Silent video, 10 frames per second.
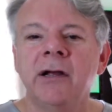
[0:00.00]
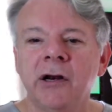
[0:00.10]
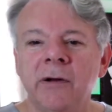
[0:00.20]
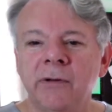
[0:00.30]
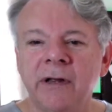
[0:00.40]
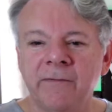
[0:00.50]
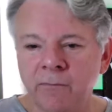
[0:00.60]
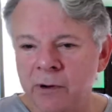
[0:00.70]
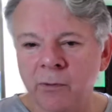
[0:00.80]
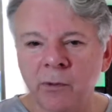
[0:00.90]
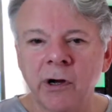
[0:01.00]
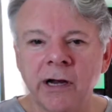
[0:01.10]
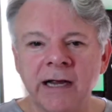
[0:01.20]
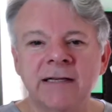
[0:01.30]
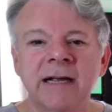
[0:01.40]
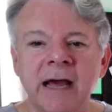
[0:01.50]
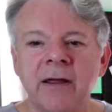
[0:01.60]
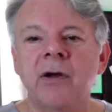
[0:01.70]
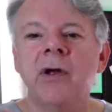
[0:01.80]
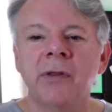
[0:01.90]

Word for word: you know, if we were working together,